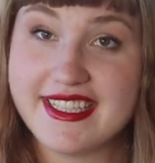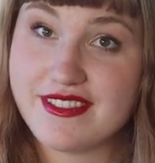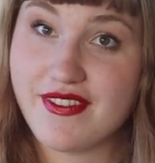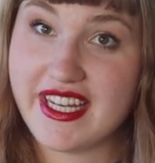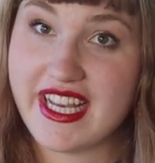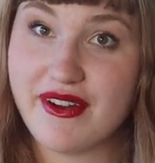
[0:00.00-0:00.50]

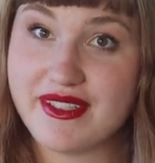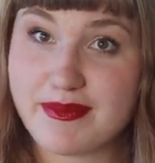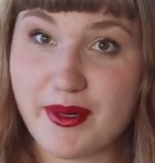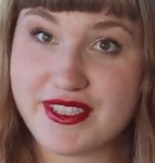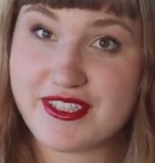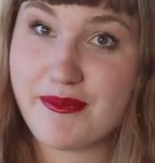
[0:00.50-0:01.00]
This video is
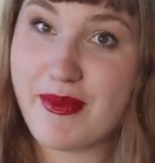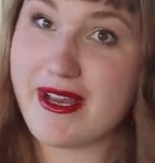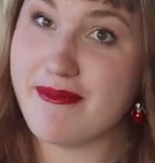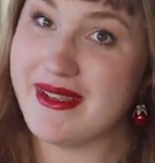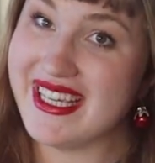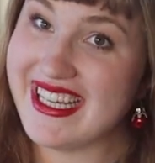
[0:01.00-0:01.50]
sponsored
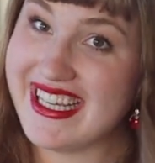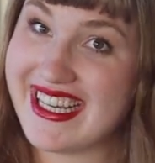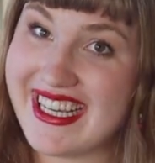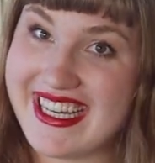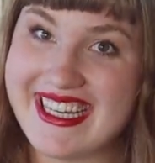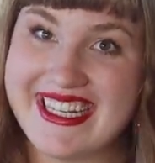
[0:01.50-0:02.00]
by me,